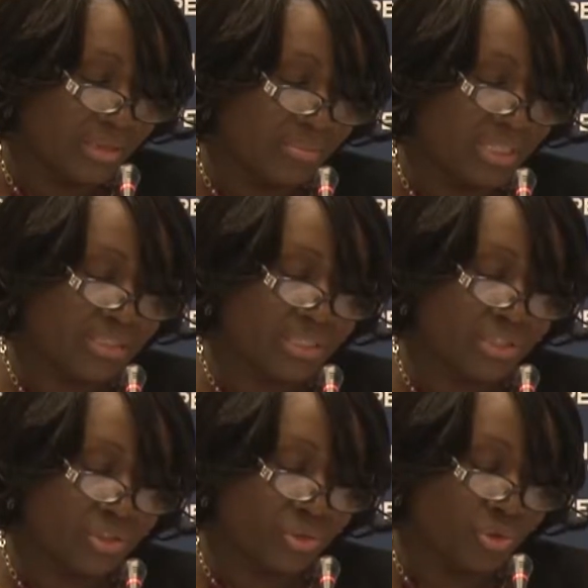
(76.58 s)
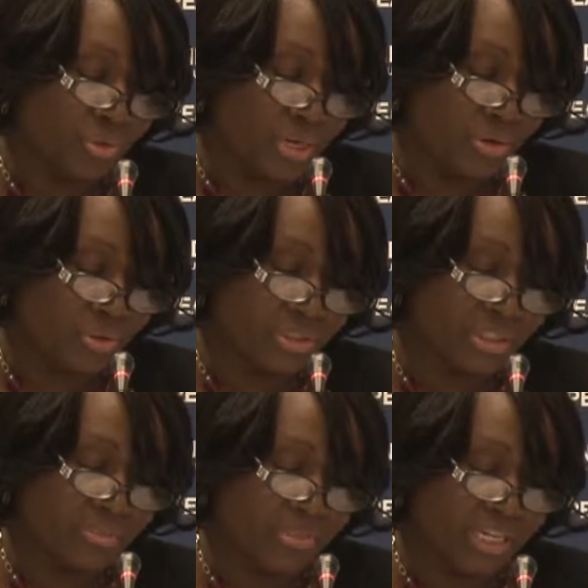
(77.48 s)
Ambassador Nduhuura
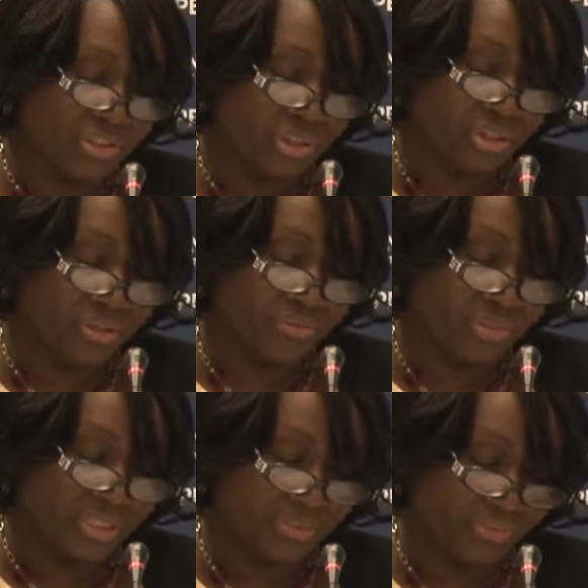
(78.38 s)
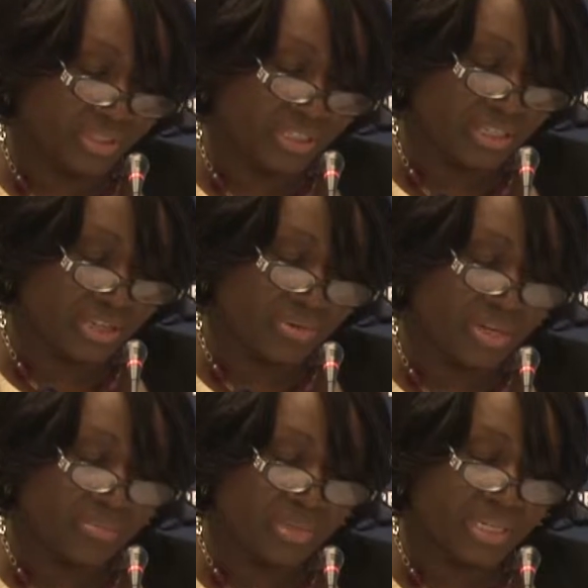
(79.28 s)
holds a Bachelor of
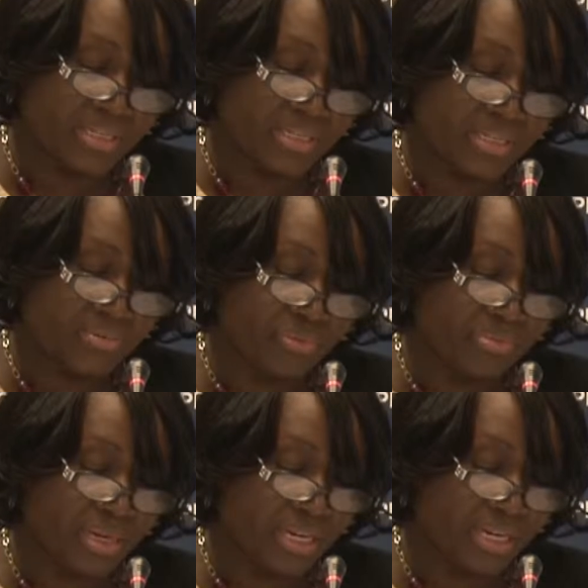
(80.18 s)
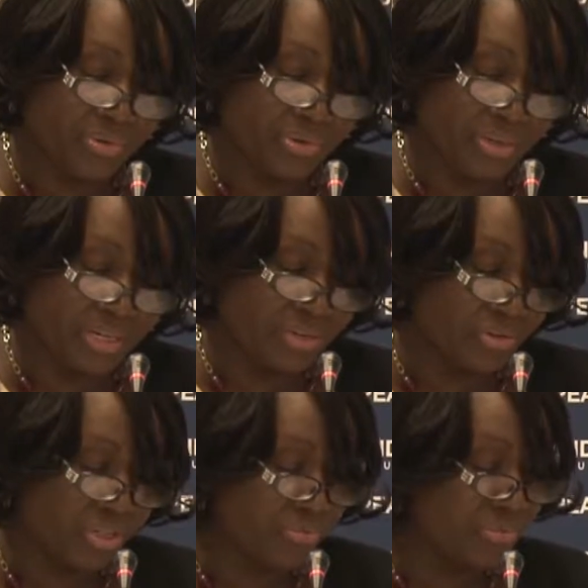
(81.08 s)
Veterinary Medicine from Makerere
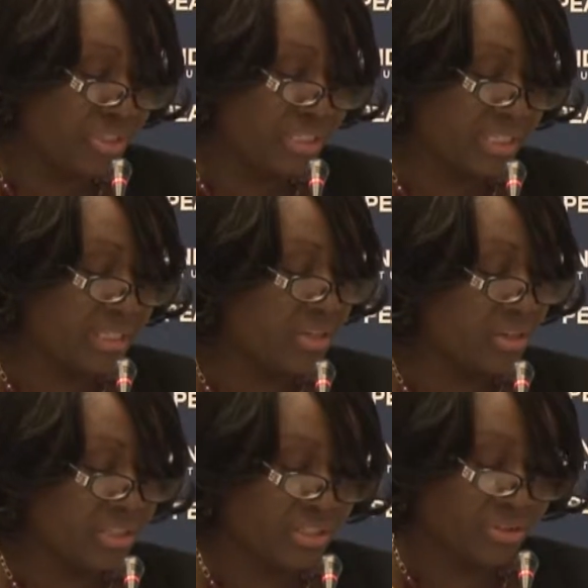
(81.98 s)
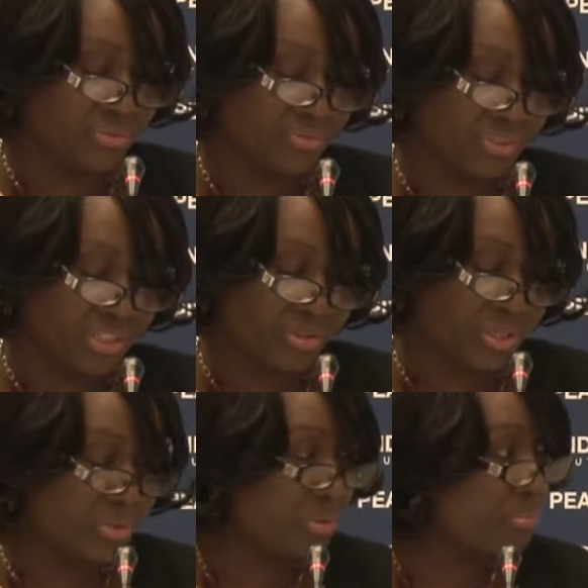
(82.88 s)
University College of
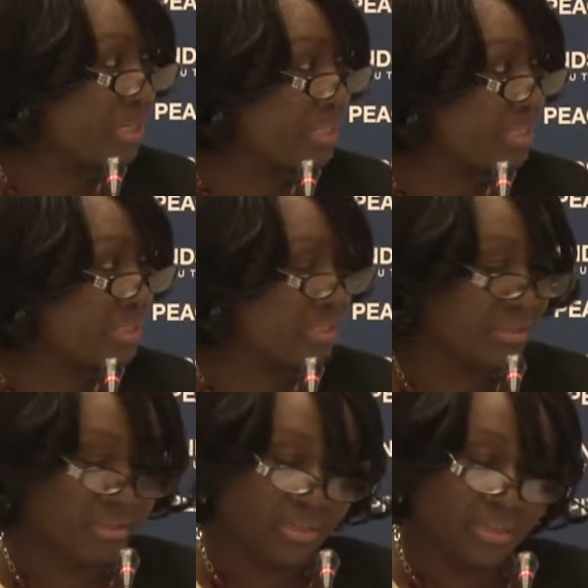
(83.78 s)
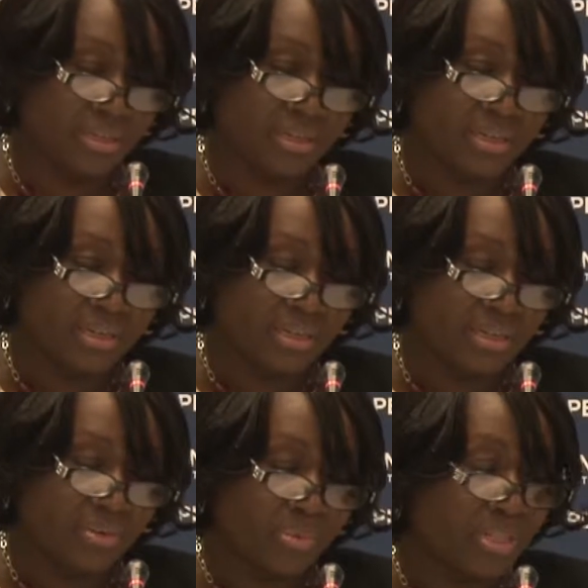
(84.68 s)
Veterinary Medicine.
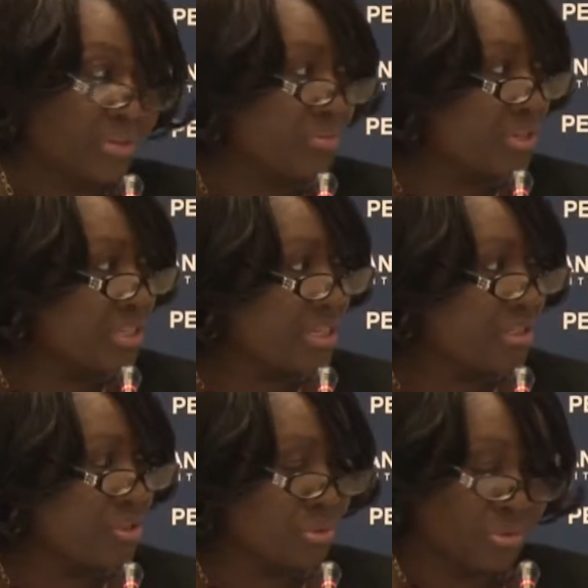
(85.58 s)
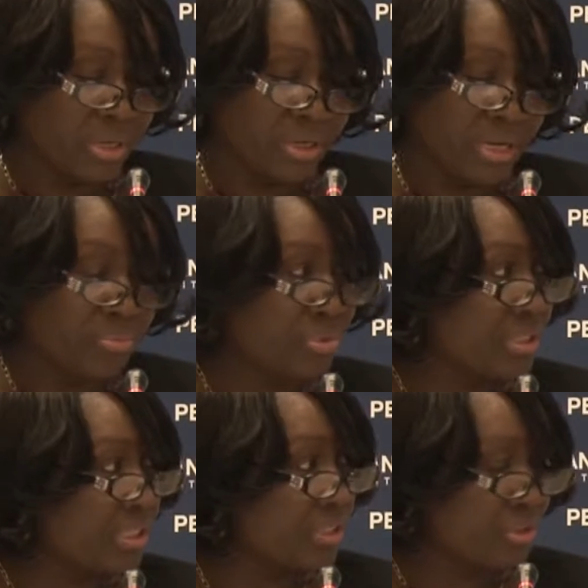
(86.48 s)
Without further ado, I
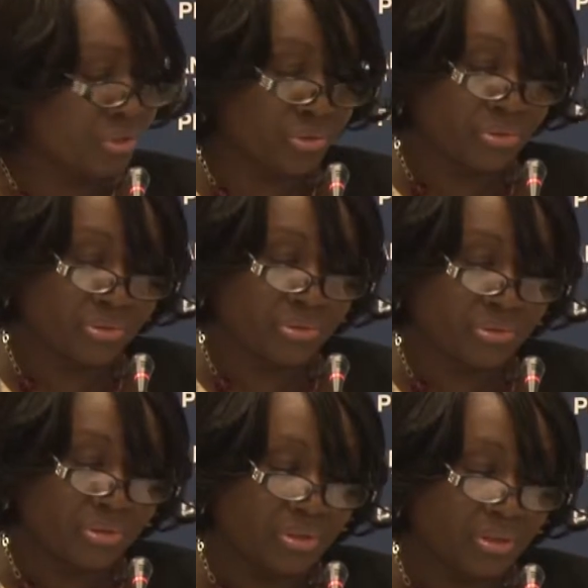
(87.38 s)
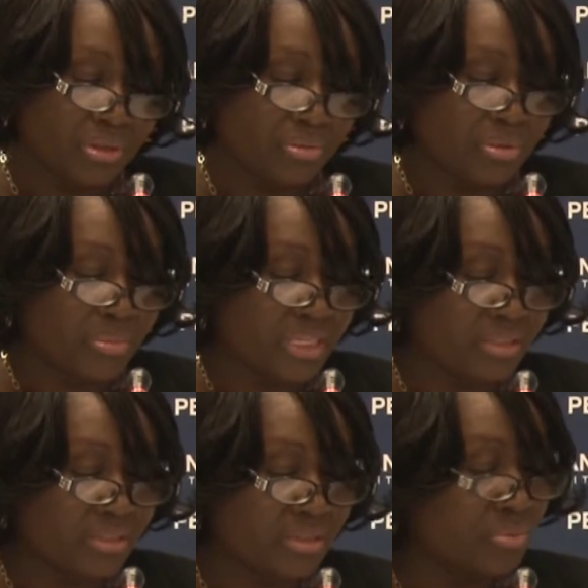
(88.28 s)
present you
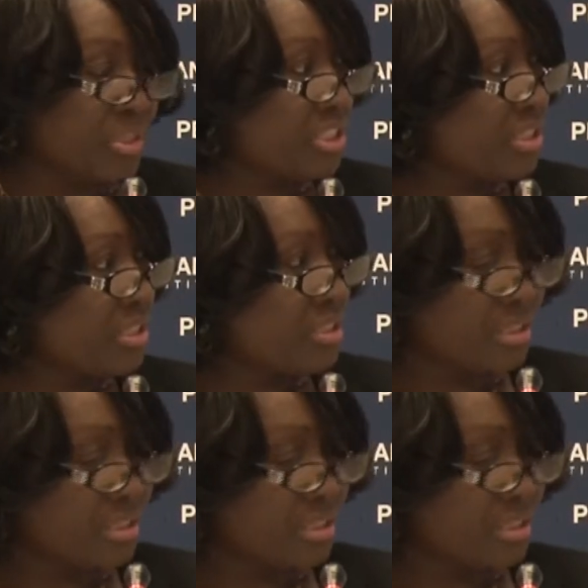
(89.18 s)
Ambassador Richard